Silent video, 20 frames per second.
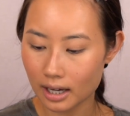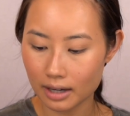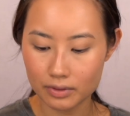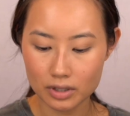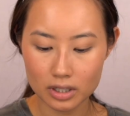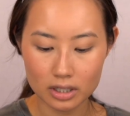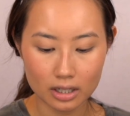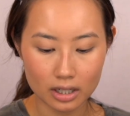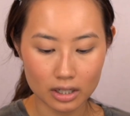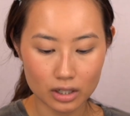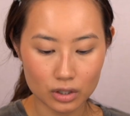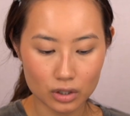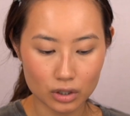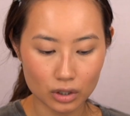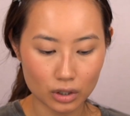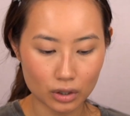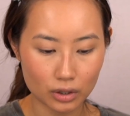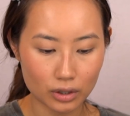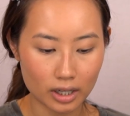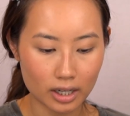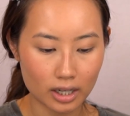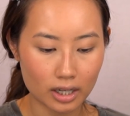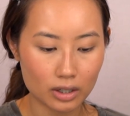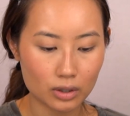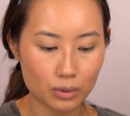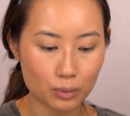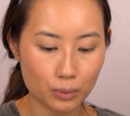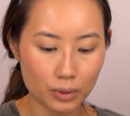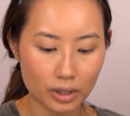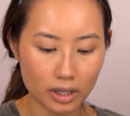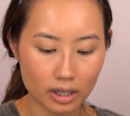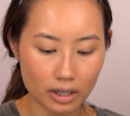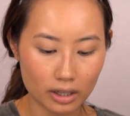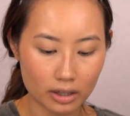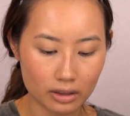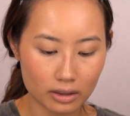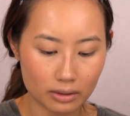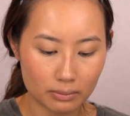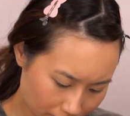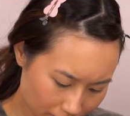I've decided to go in
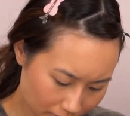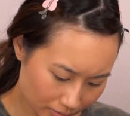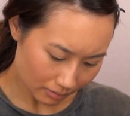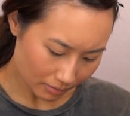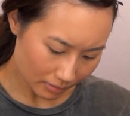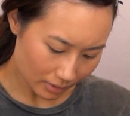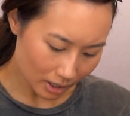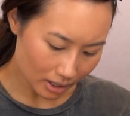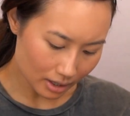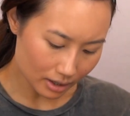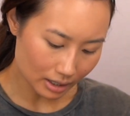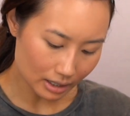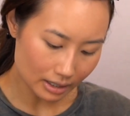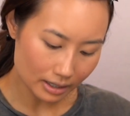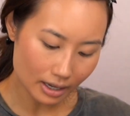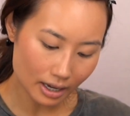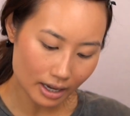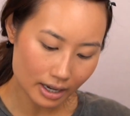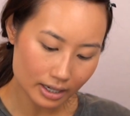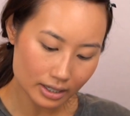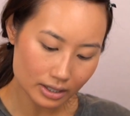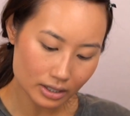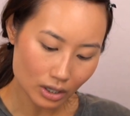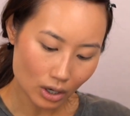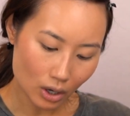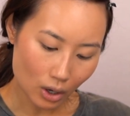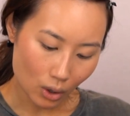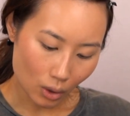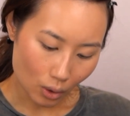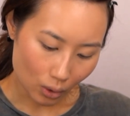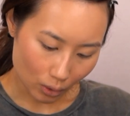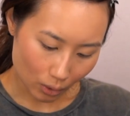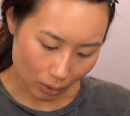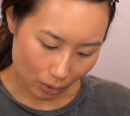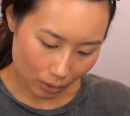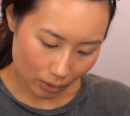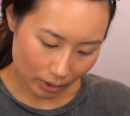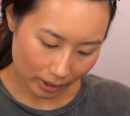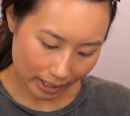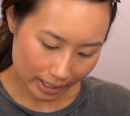with the Nars
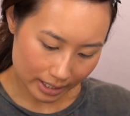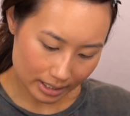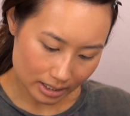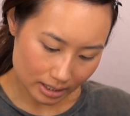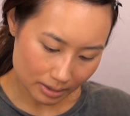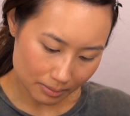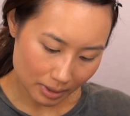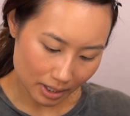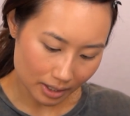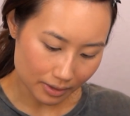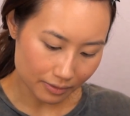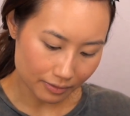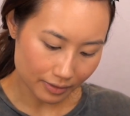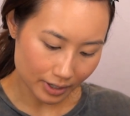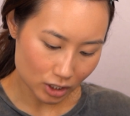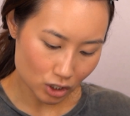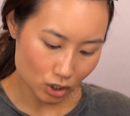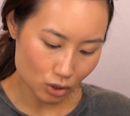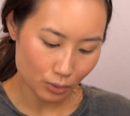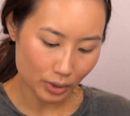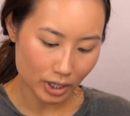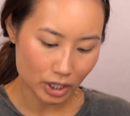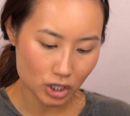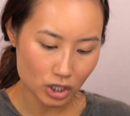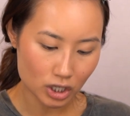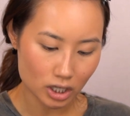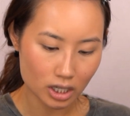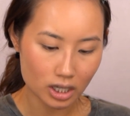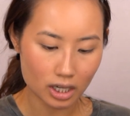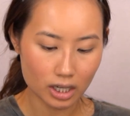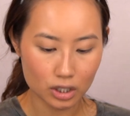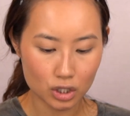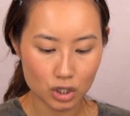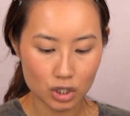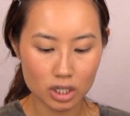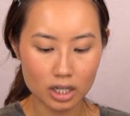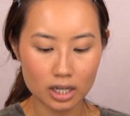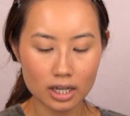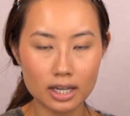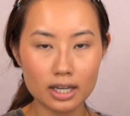Orgasm Infatuation
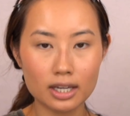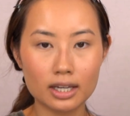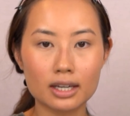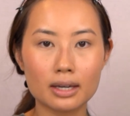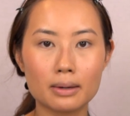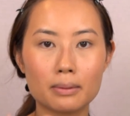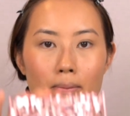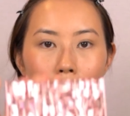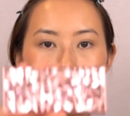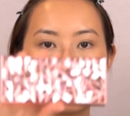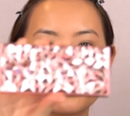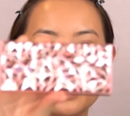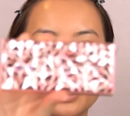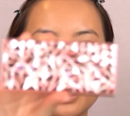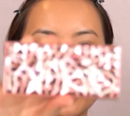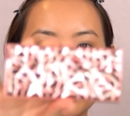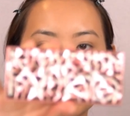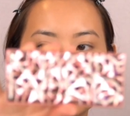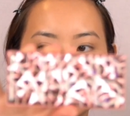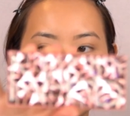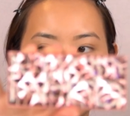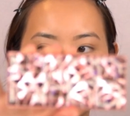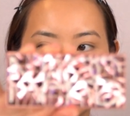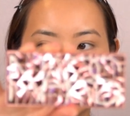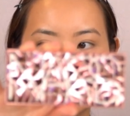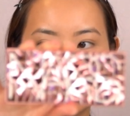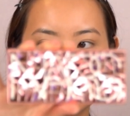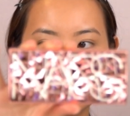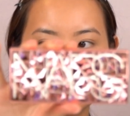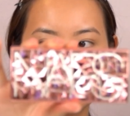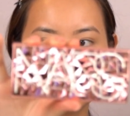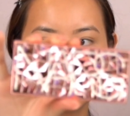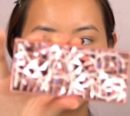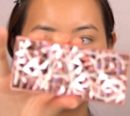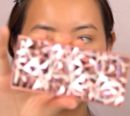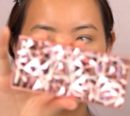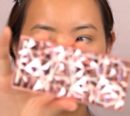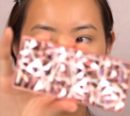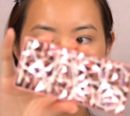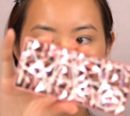Cheek Palette.
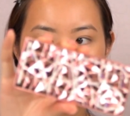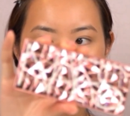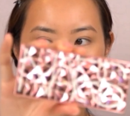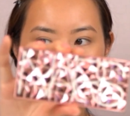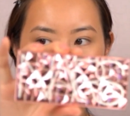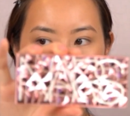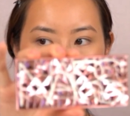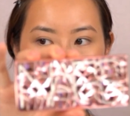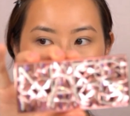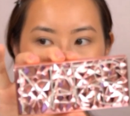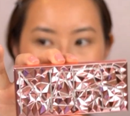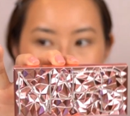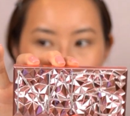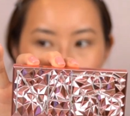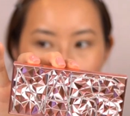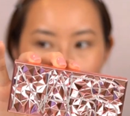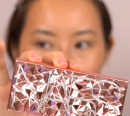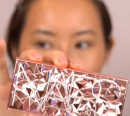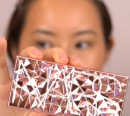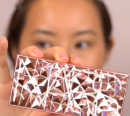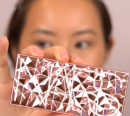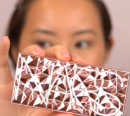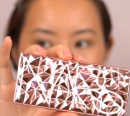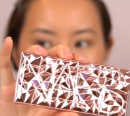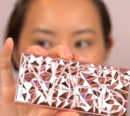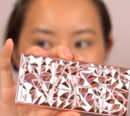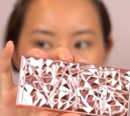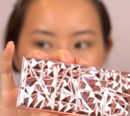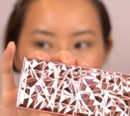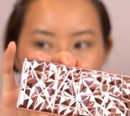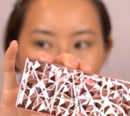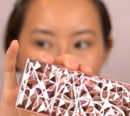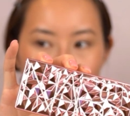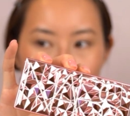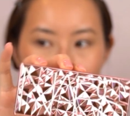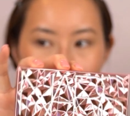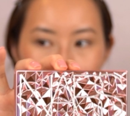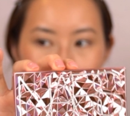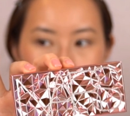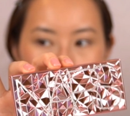Look how cool that
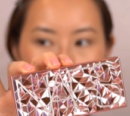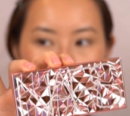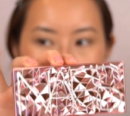is.